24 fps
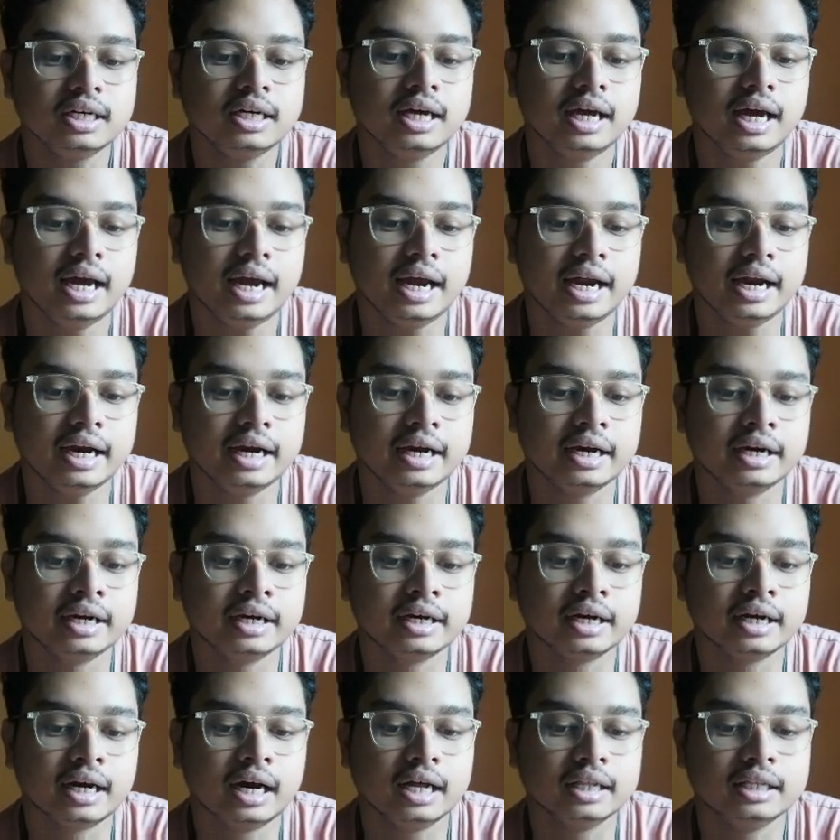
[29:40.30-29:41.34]

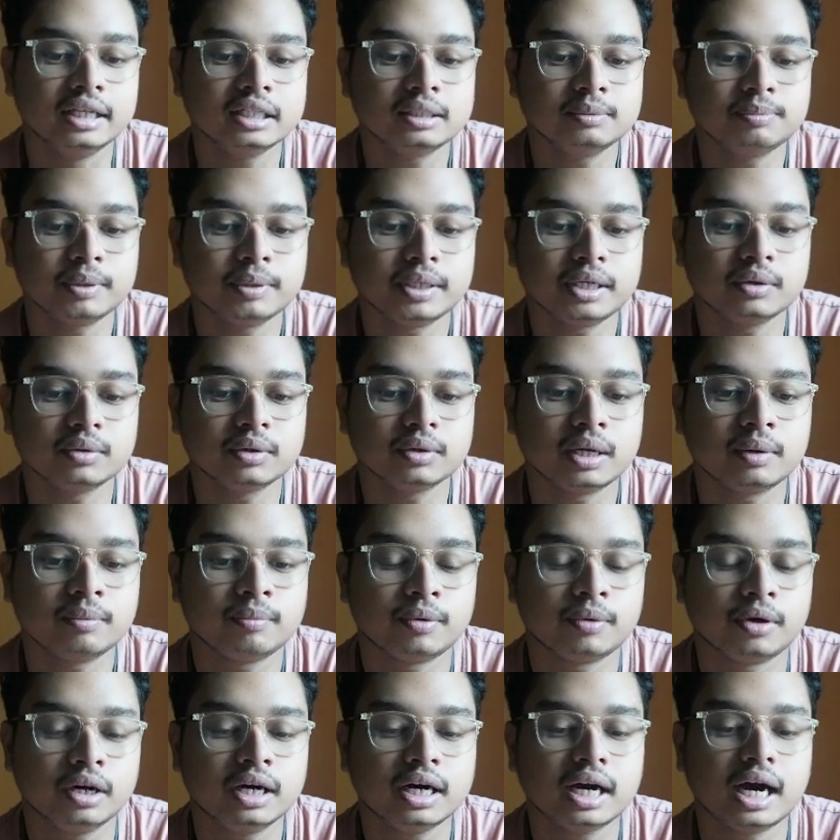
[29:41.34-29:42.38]
and this particular
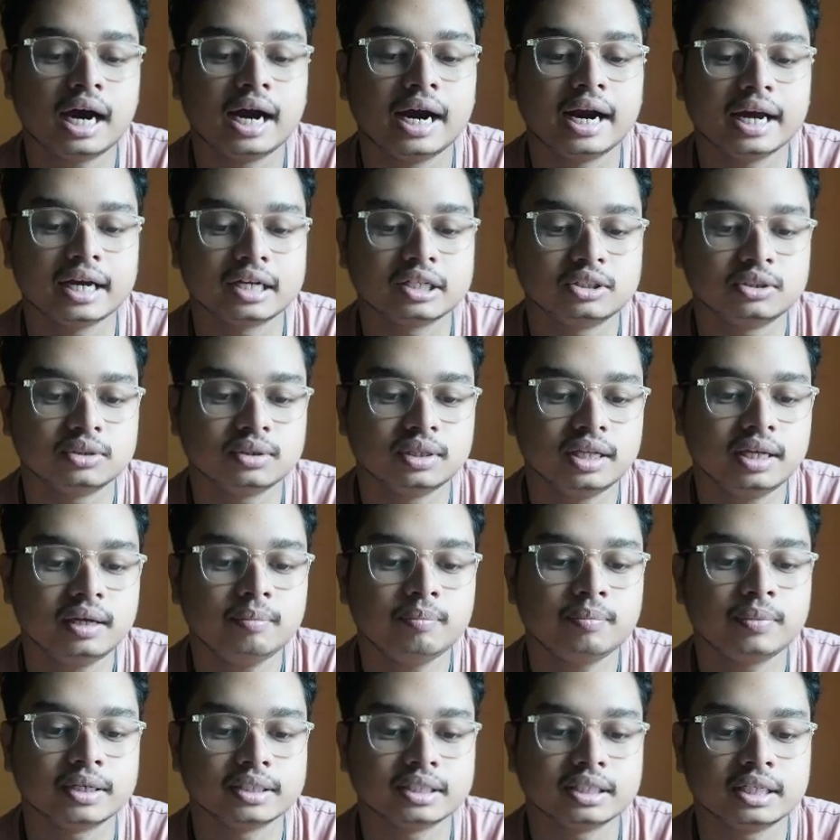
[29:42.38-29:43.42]
bond are actually
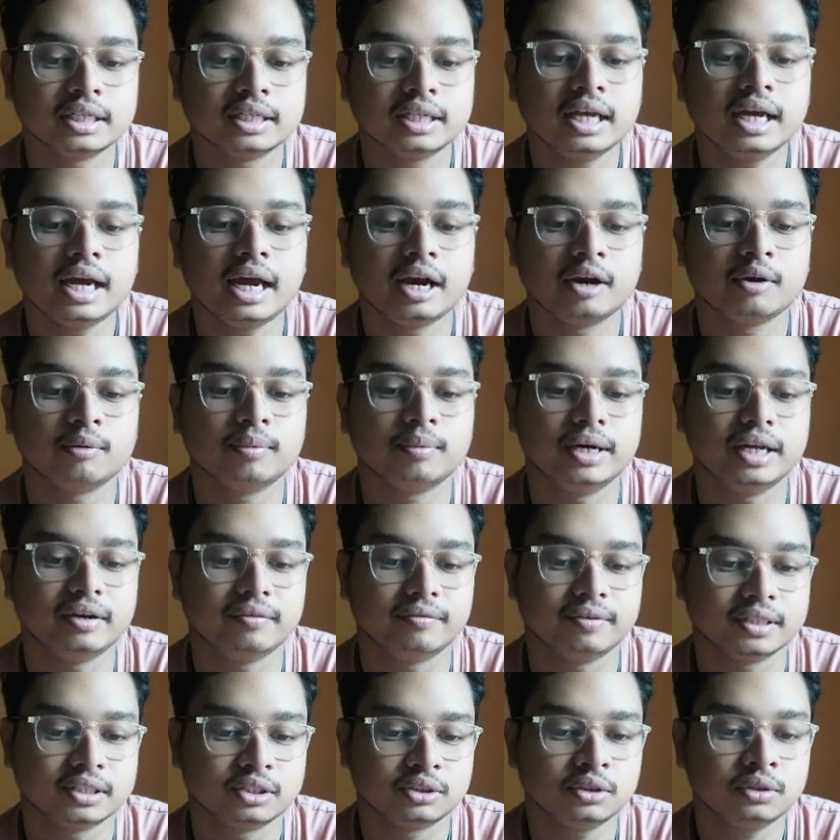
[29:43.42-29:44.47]
present in the anomeric
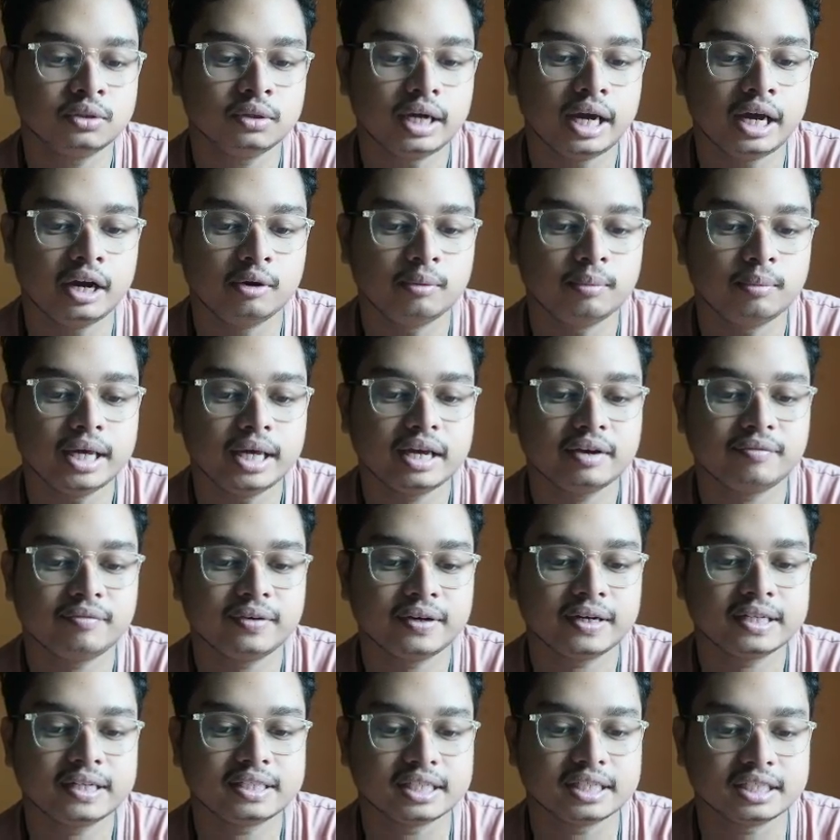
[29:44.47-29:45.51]
effect. So anomeric
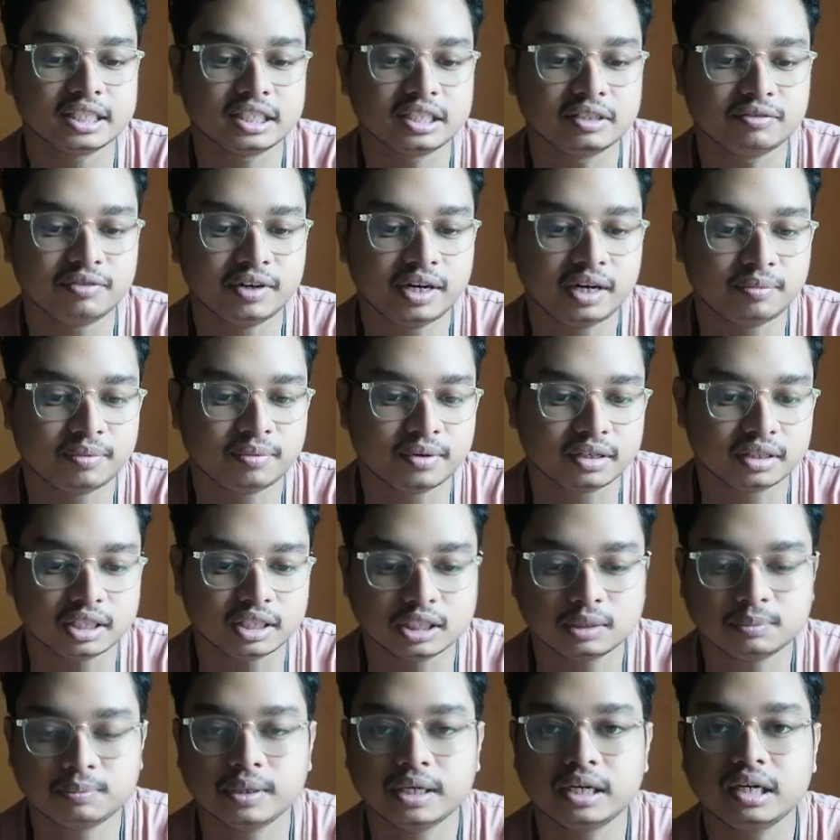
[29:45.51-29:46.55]
effect is justified for
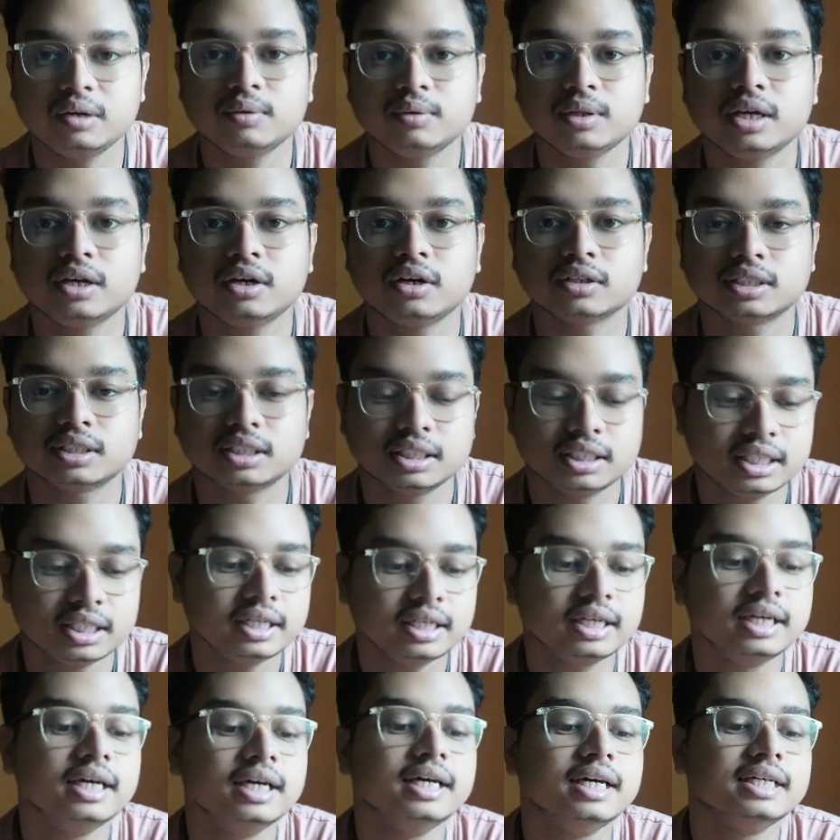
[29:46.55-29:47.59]
this particular oxygen.
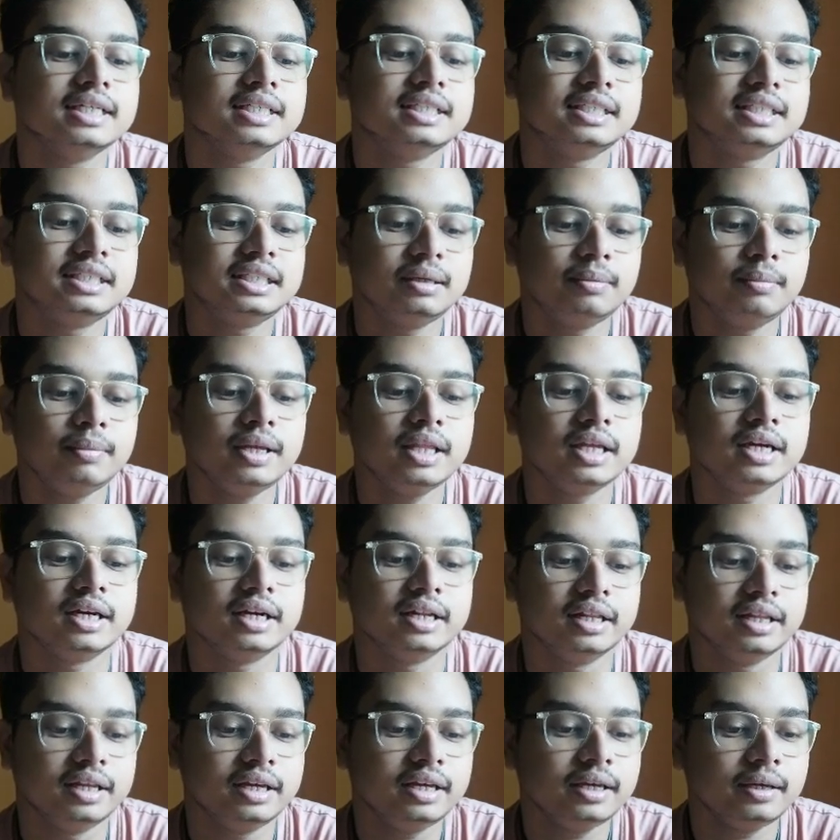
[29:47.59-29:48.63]

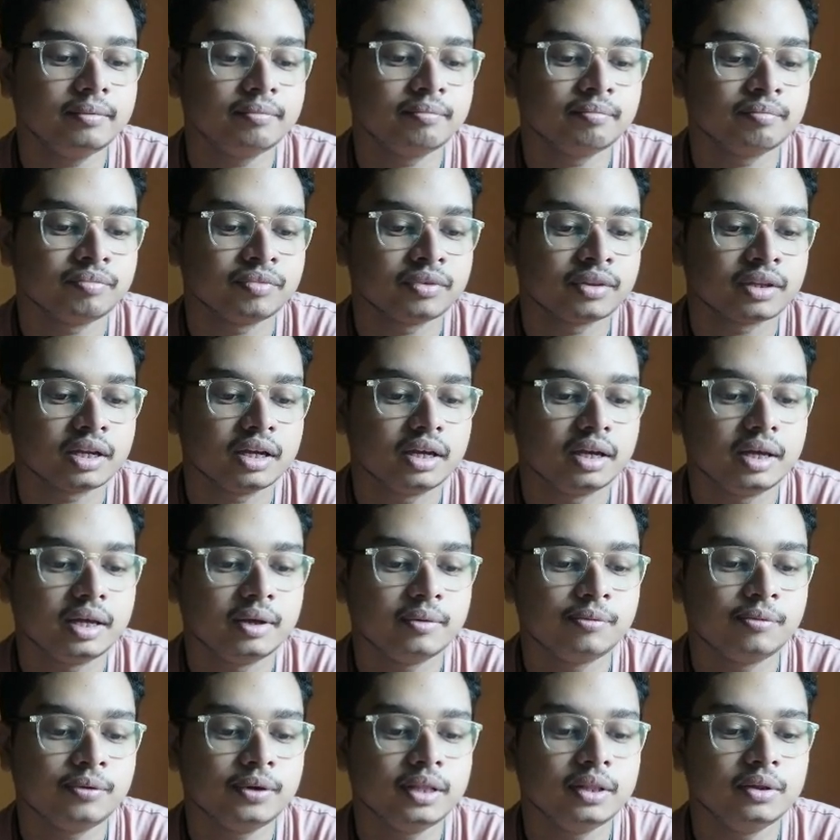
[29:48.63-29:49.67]
Similarly,
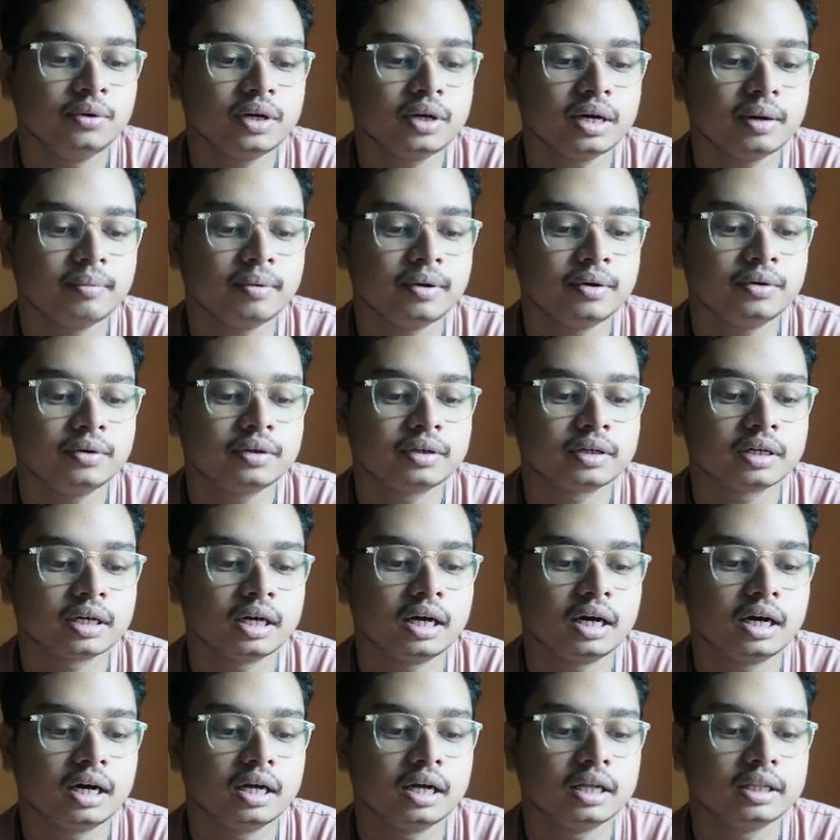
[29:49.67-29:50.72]
if we look about
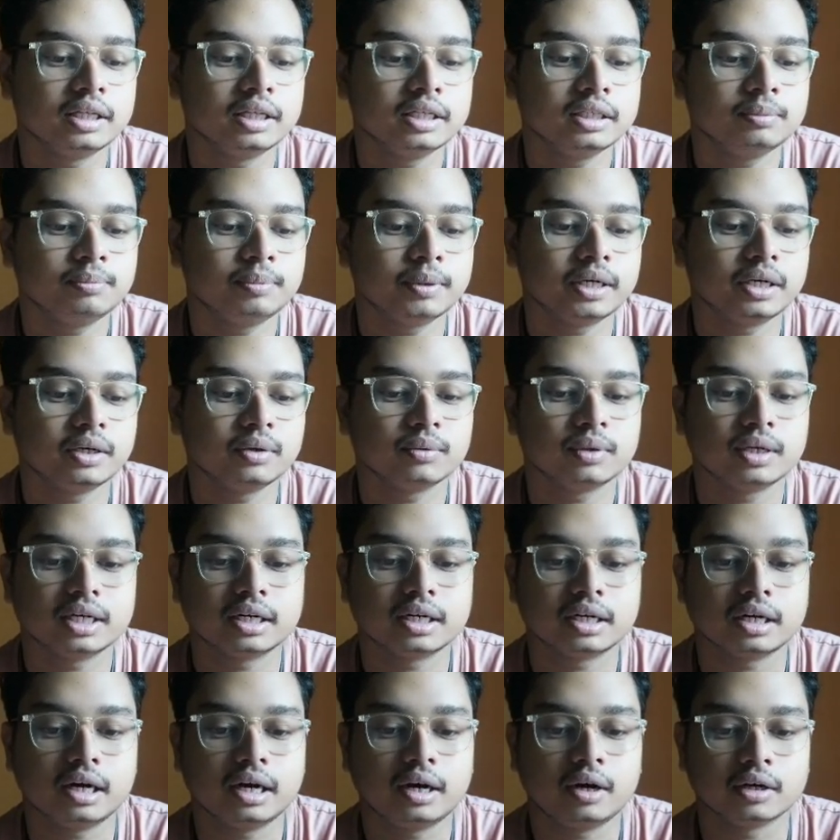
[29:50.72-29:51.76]
this
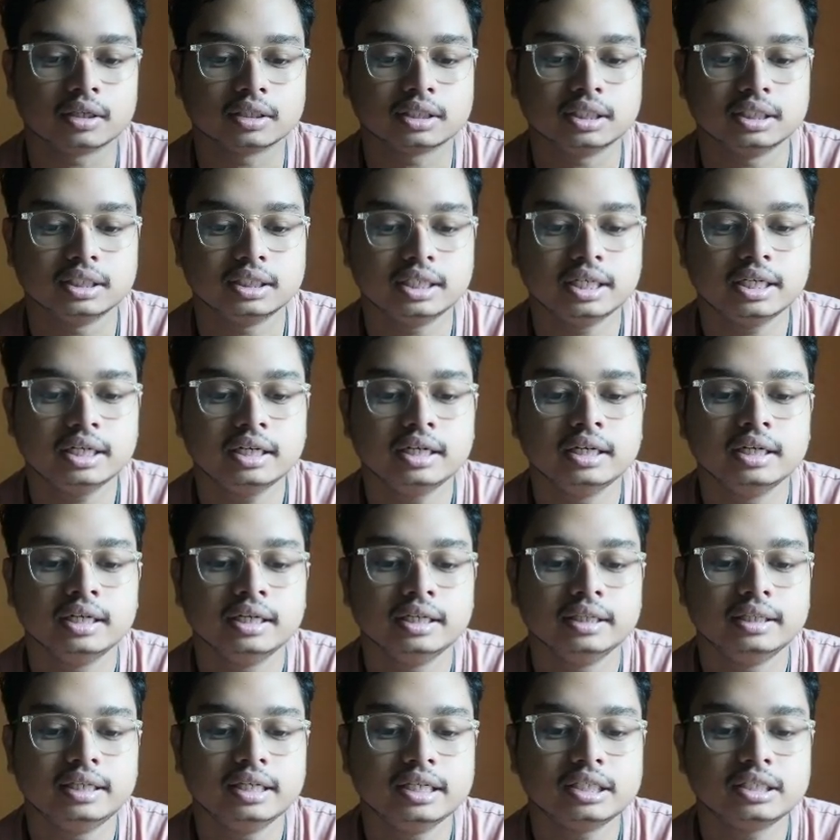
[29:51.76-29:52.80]
particular oxygen,
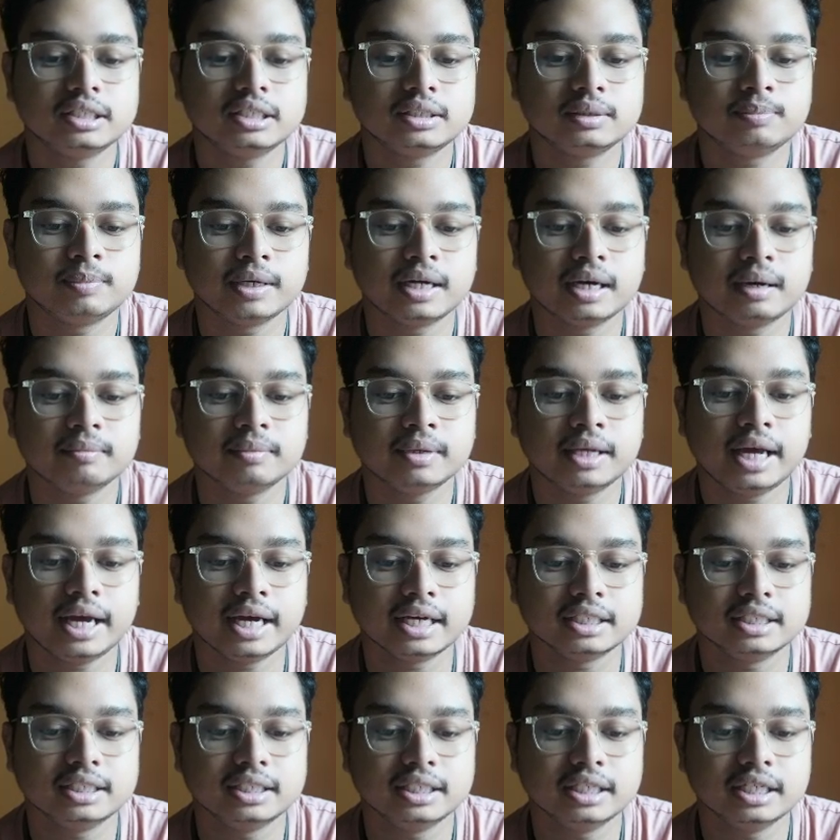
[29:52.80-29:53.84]
this become the
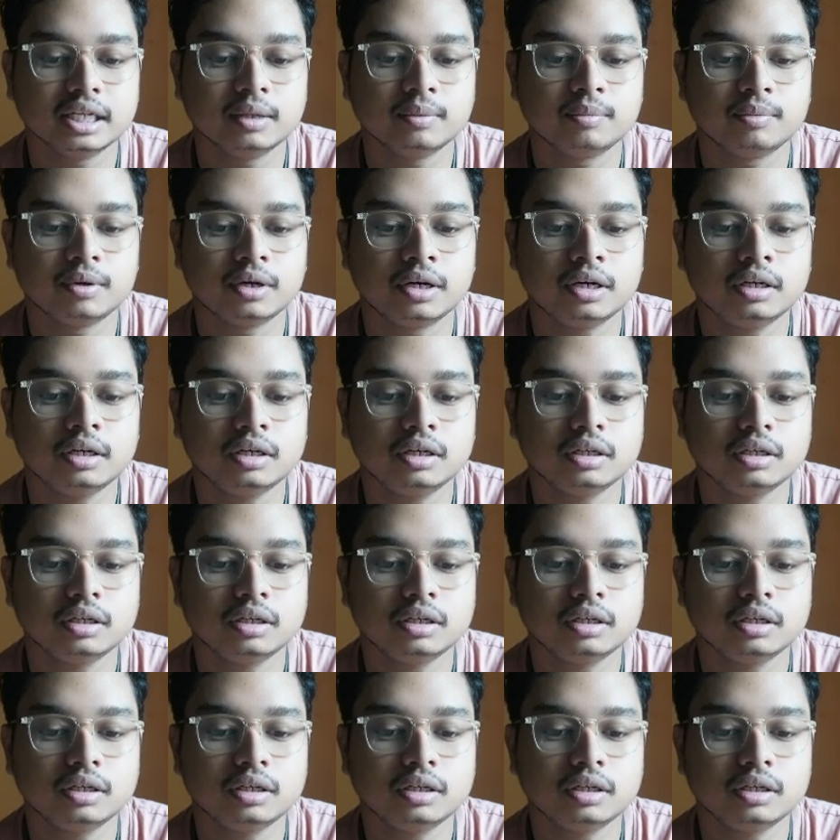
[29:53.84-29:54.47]
axial bond